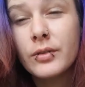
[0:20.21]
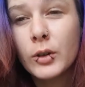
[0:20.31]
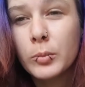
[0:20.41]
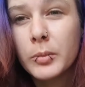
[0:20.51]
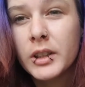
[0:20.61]

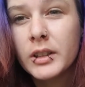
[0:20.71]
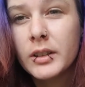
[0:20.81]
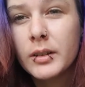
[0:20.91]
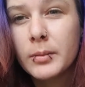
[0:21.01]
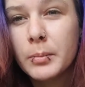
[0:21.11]
film it.
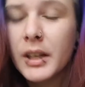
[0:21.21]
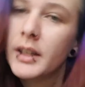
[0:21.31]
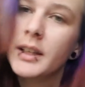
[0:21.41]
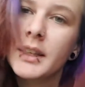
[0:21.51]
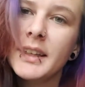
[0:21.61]
But
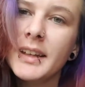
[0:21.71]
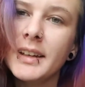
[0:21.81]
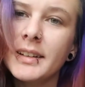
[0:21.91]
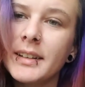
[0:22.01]
yeah.